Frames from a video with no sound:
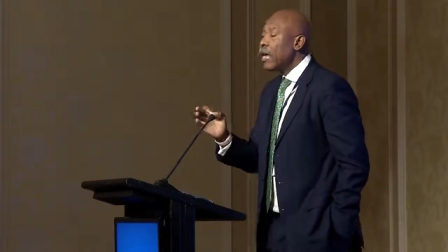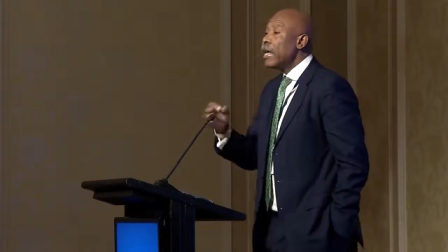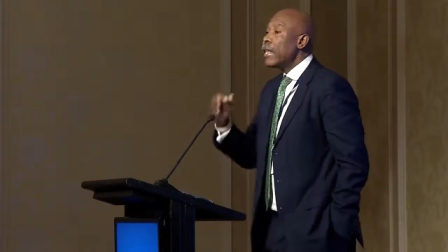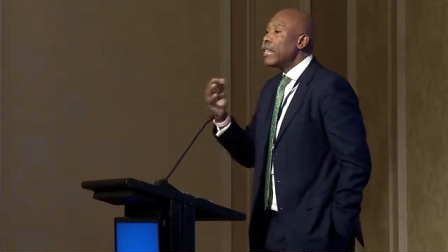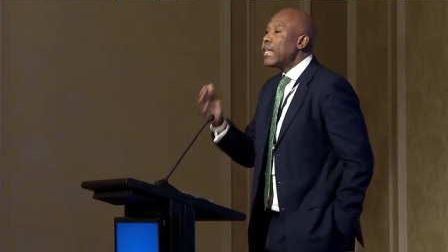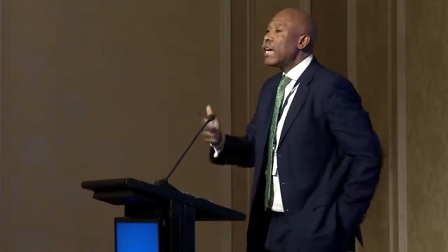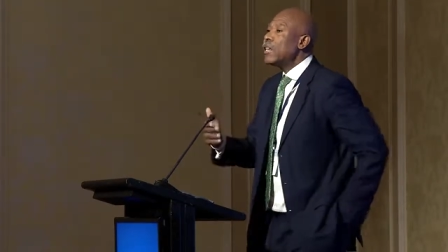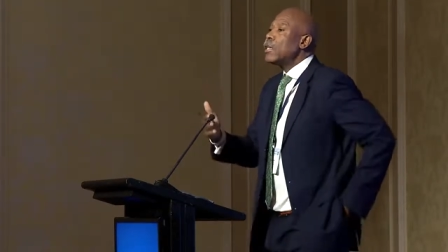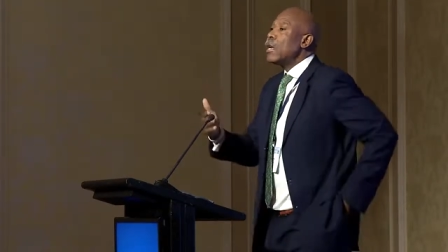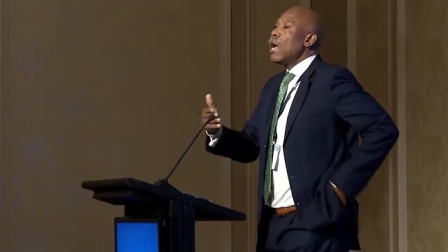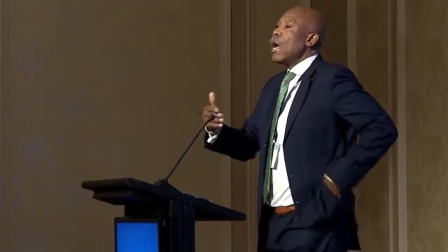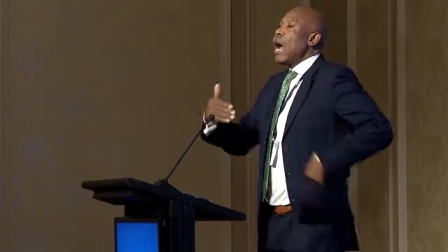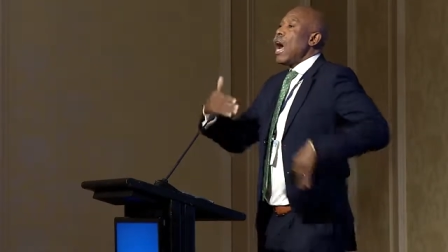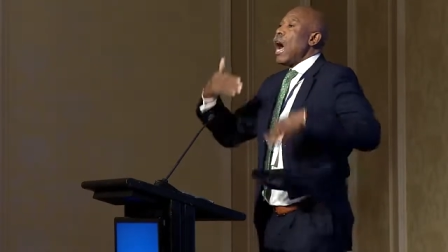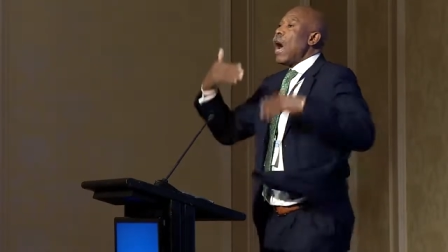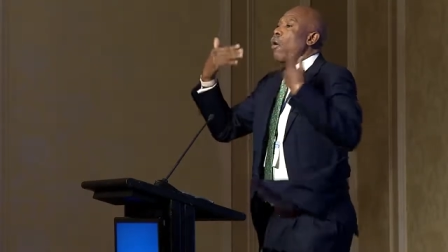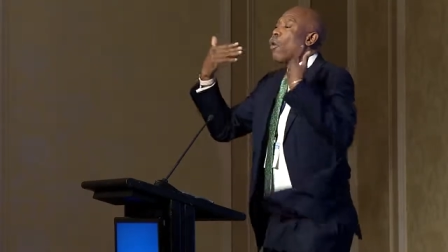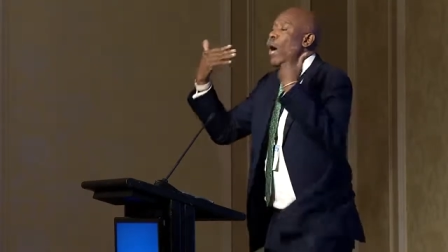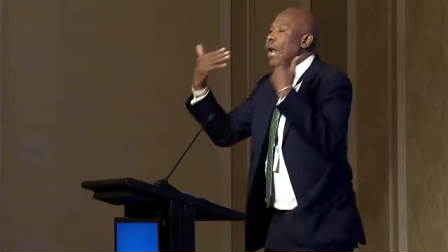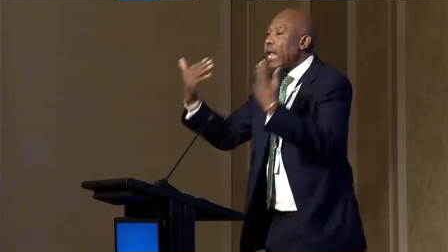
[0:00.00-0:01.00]
that
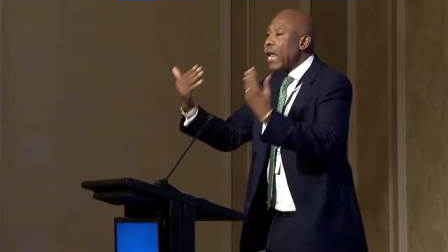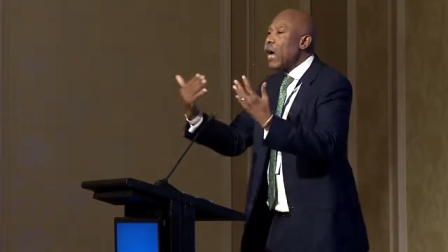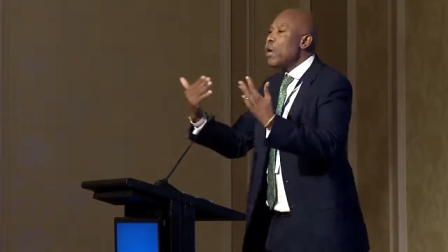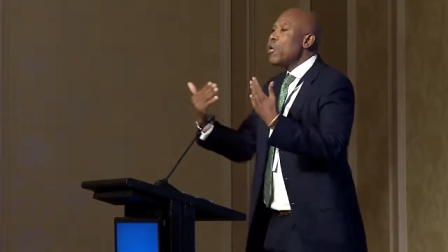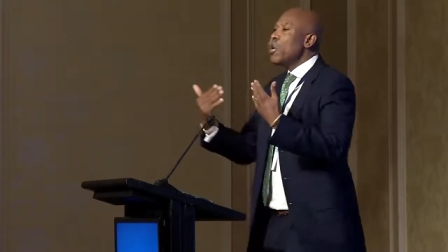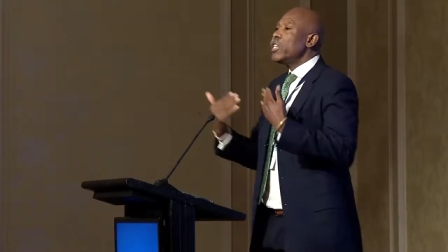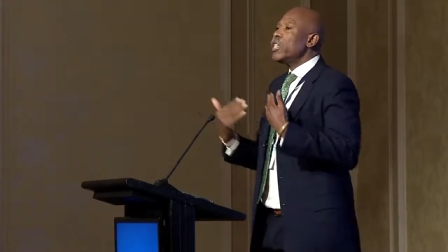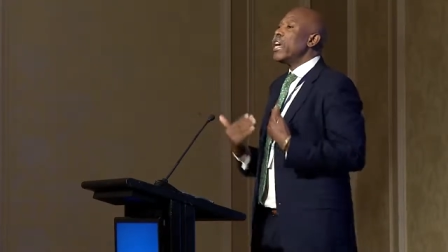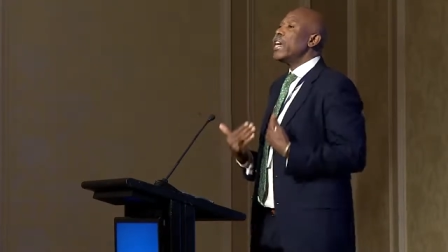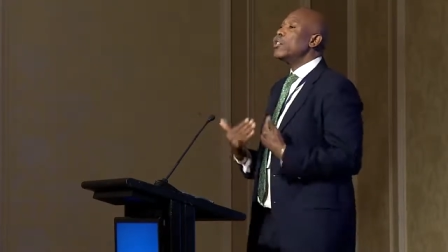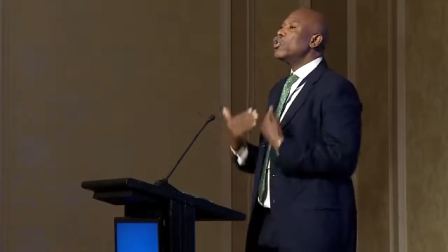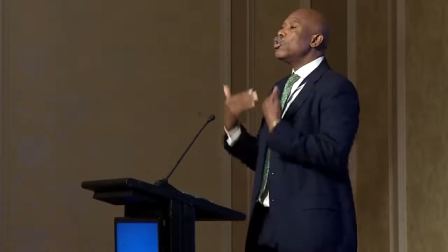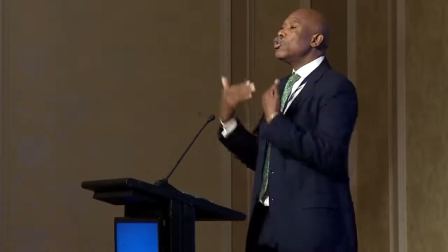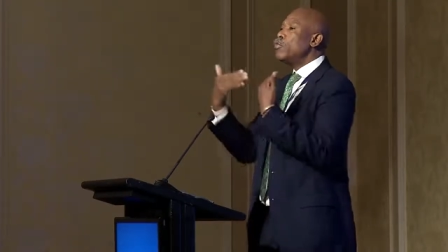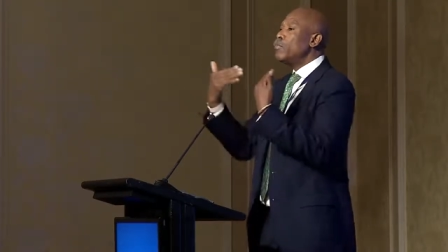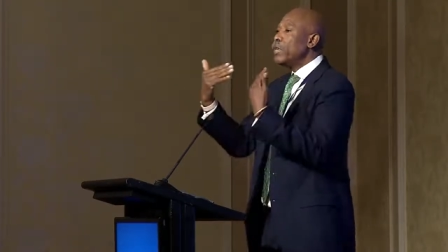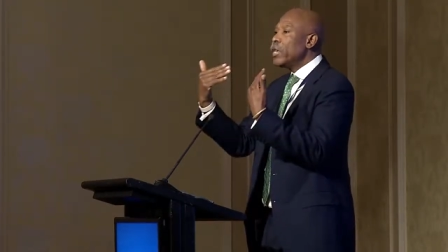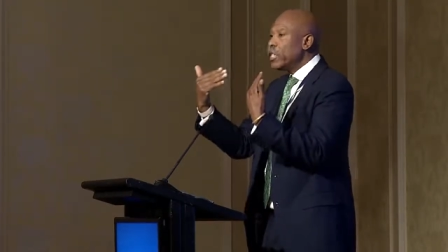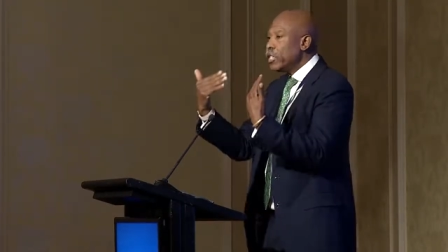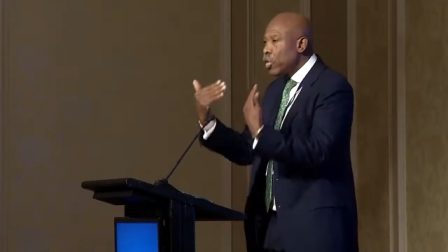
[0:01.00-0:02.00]
our language has to
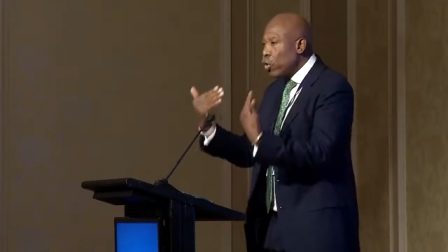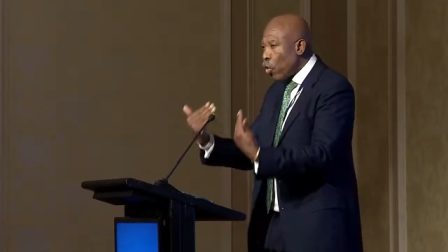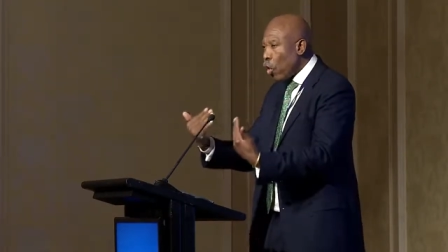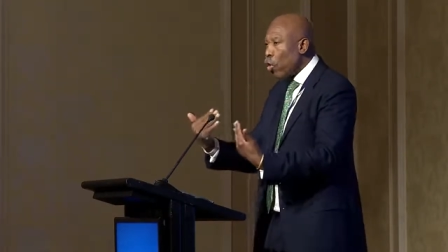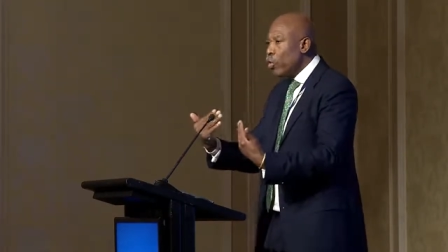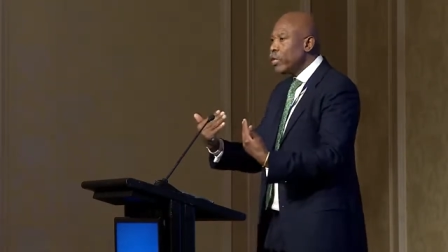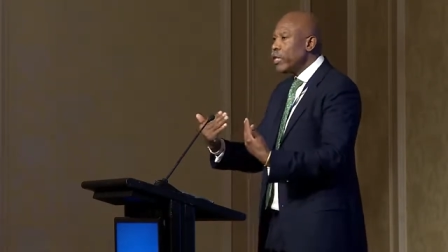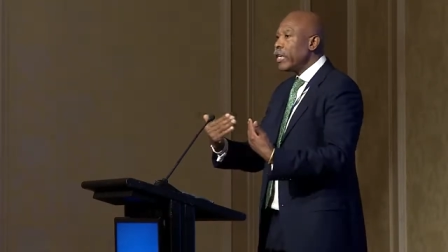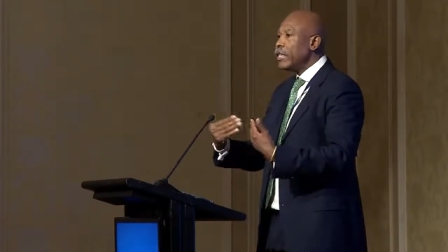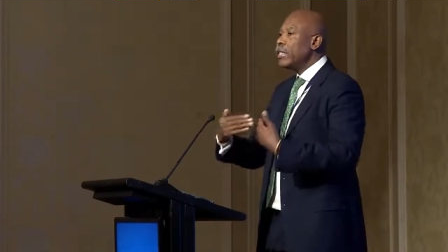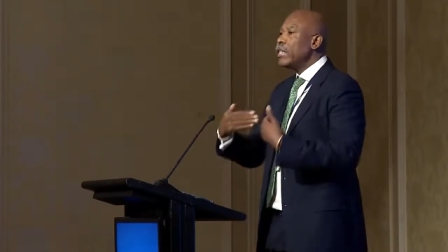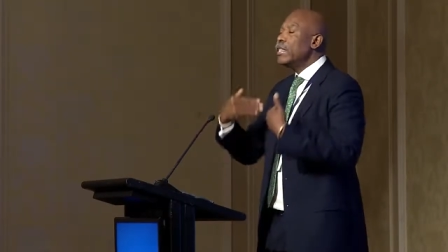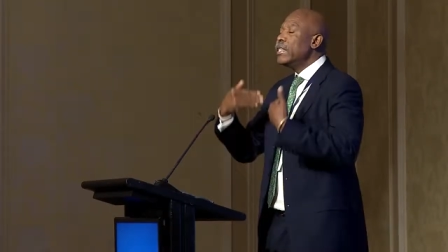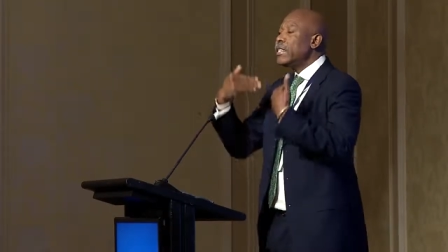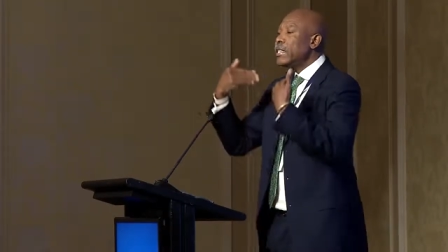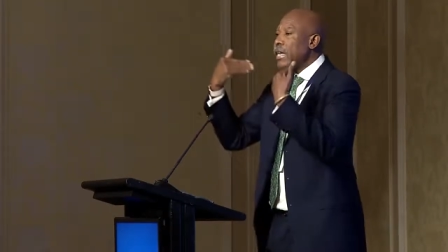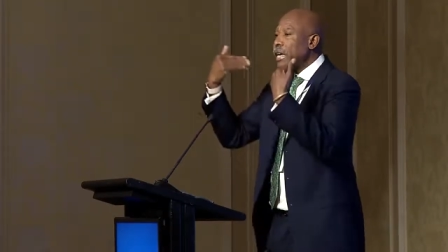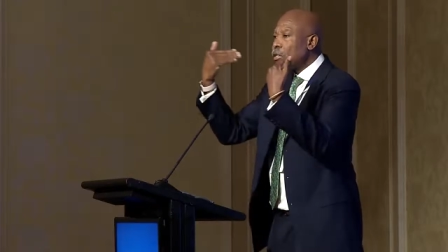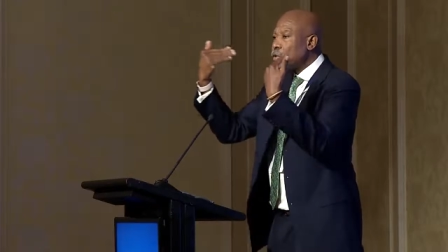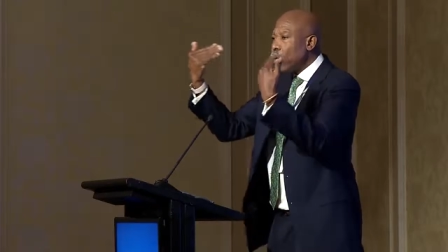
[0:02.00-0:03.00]
be decoded
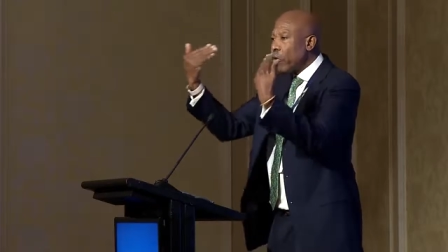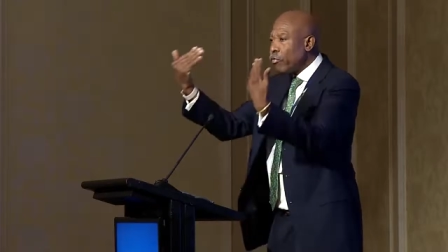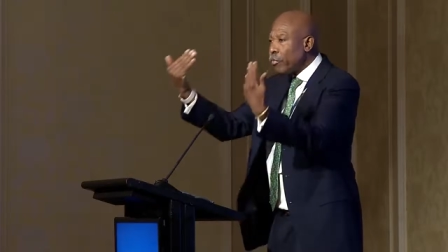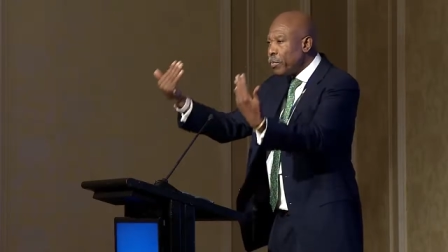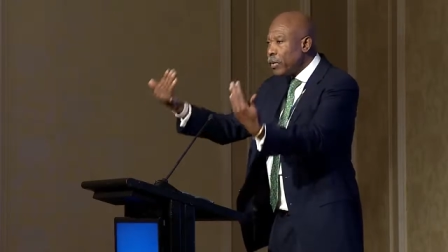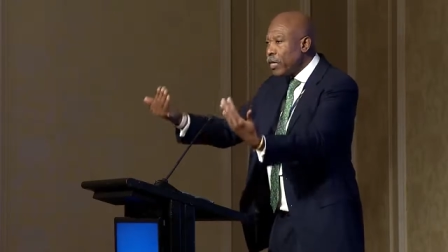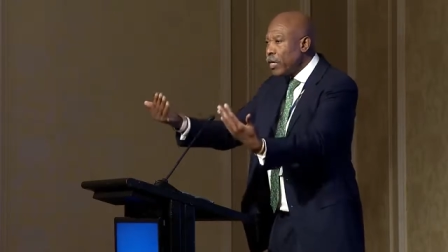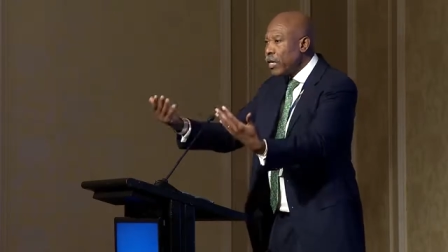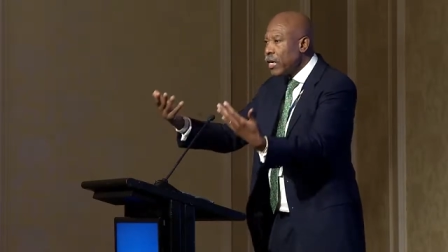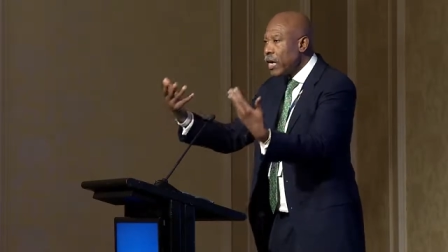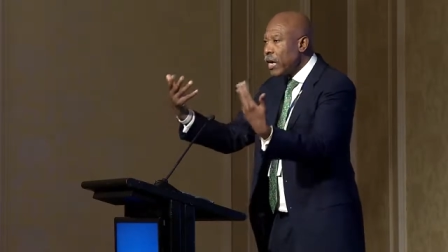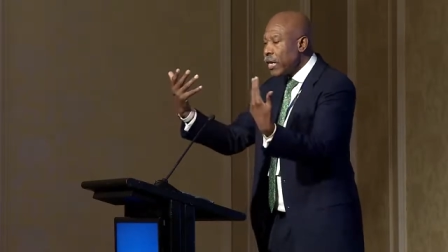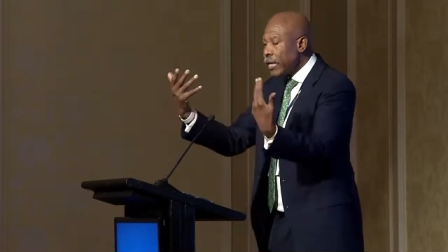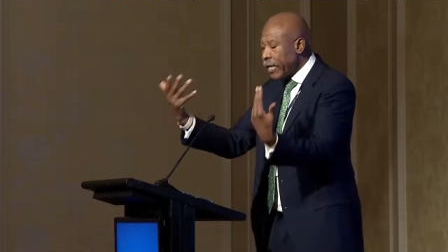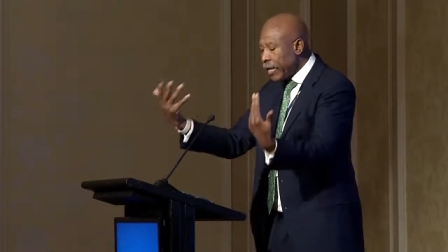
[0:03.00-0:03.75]
instead of being